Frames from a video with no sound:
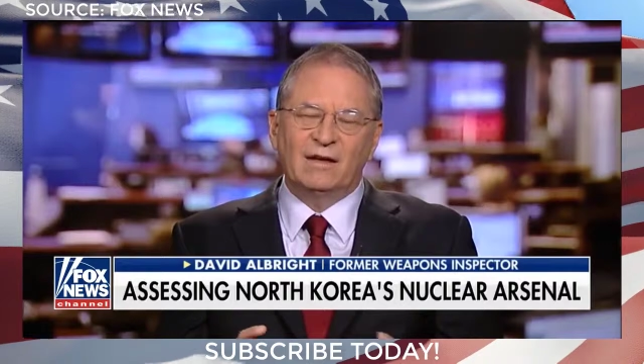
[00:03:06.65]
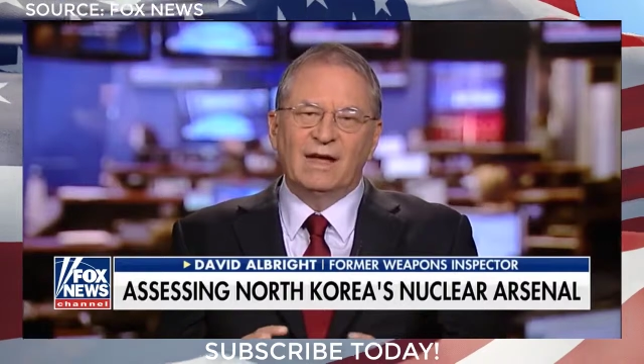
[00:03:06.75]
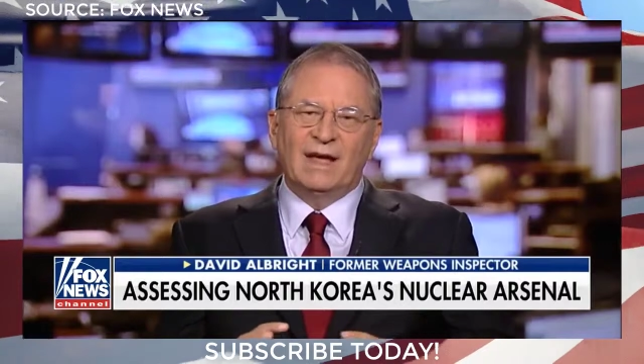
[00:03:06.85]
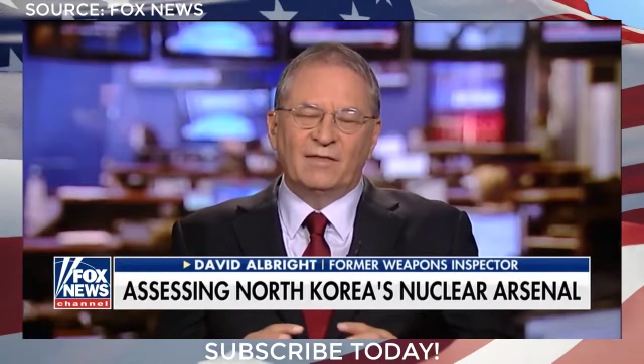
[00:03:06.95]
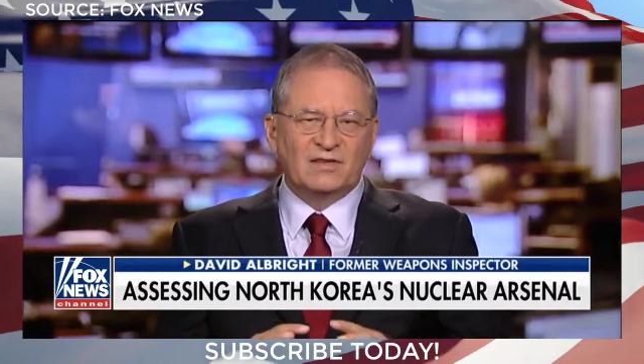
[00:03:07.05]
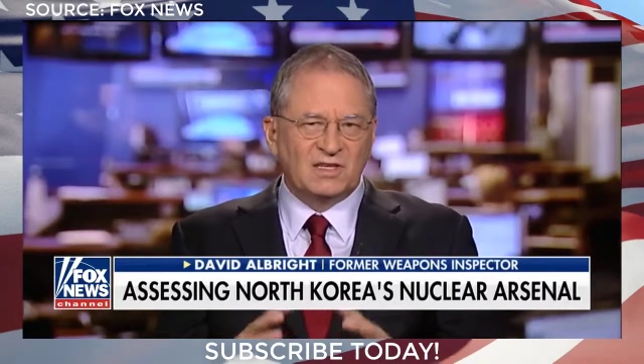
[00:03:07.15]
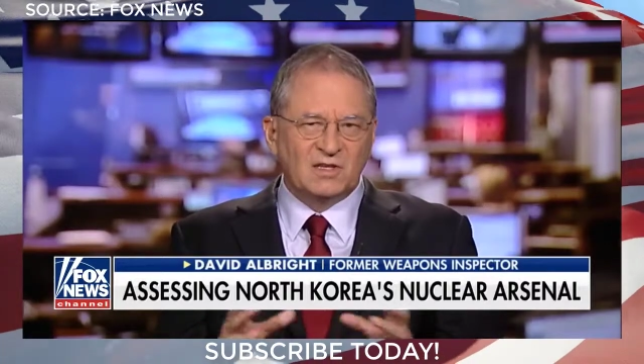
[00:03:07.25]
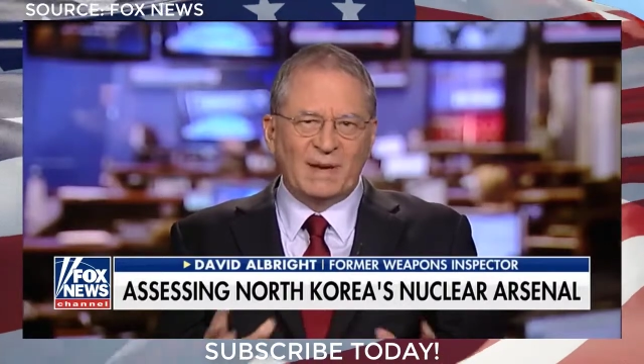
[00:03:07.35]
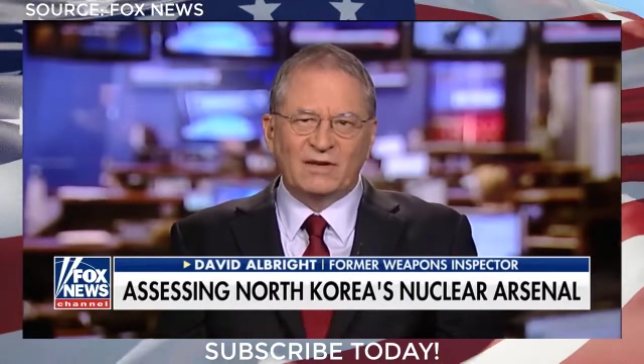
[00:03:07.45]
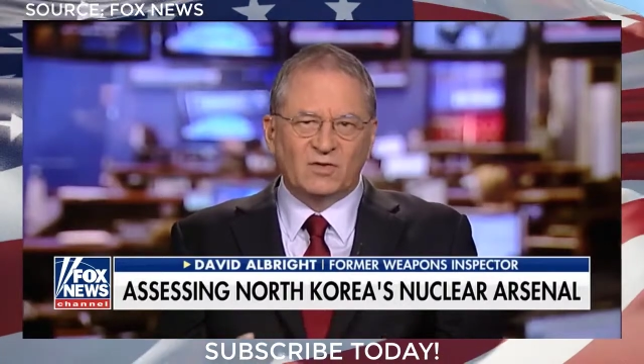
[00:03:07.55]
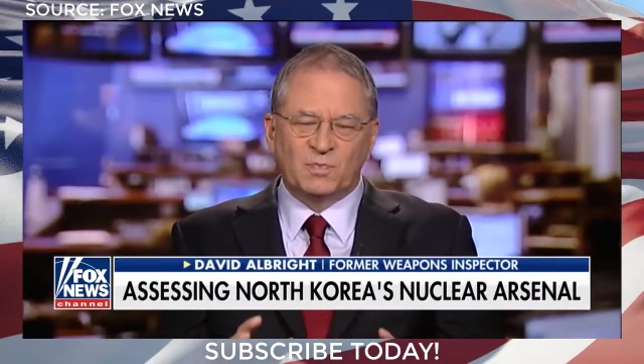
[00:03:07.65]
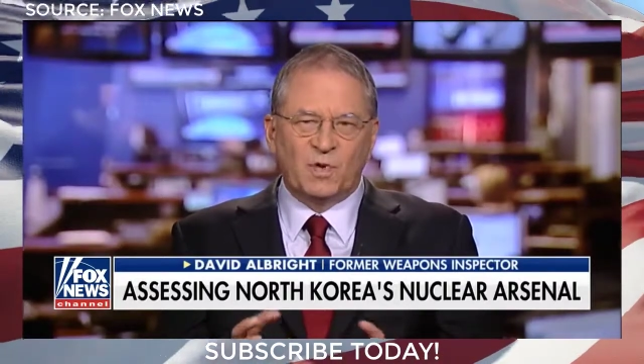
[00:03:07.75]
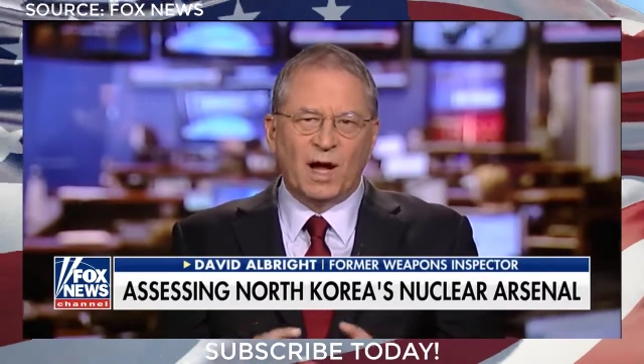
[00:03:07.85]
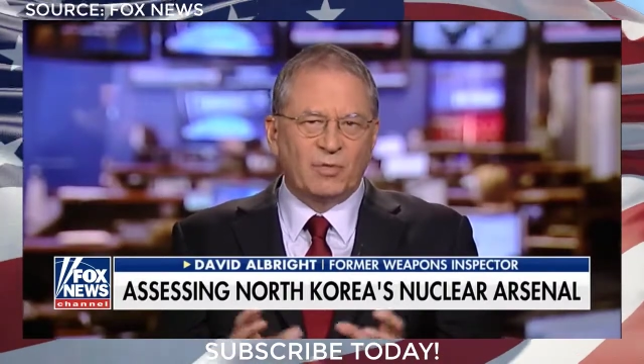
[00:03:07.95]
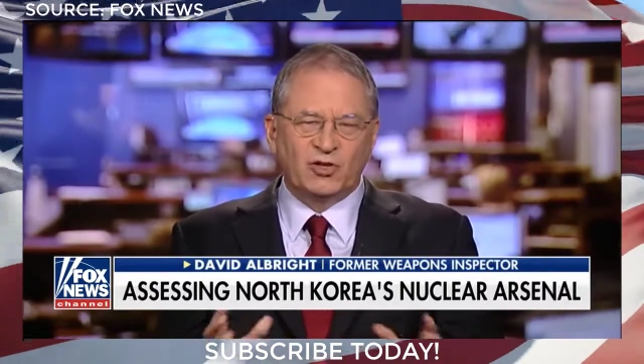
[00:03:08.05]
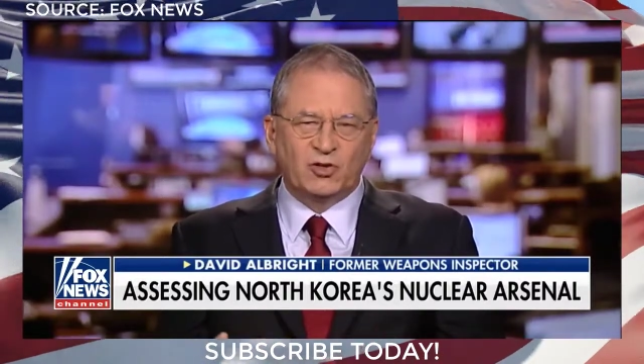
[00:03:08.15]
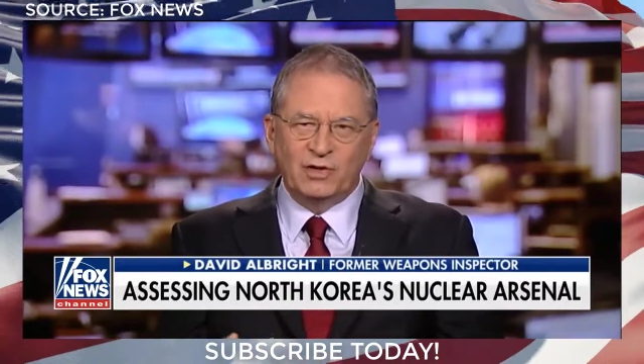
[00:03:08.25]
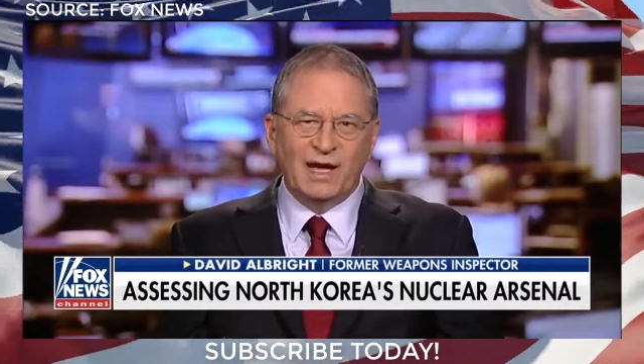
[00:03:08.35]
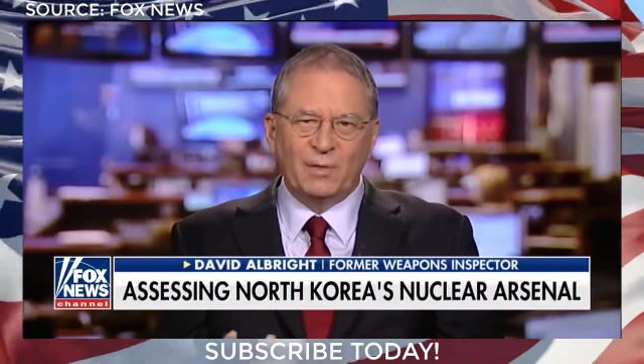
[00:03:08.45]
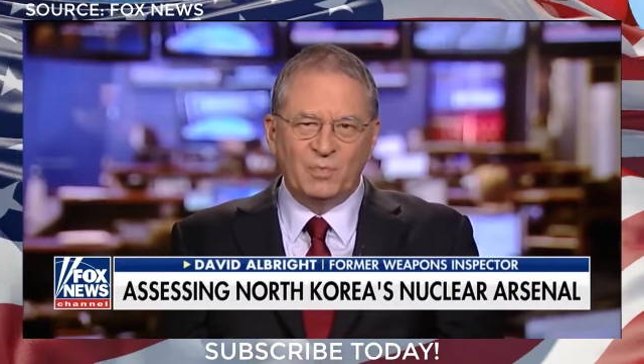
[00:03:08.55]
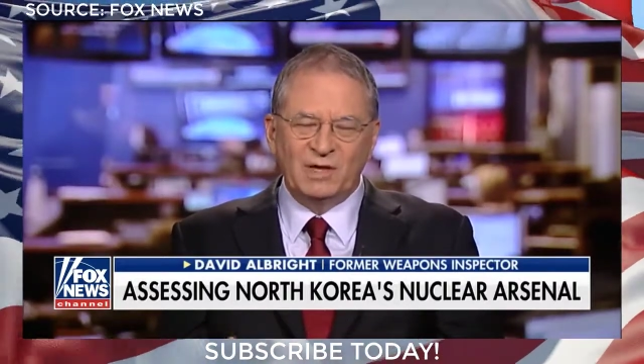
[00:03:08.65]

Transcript: And, and these inspectors probably should not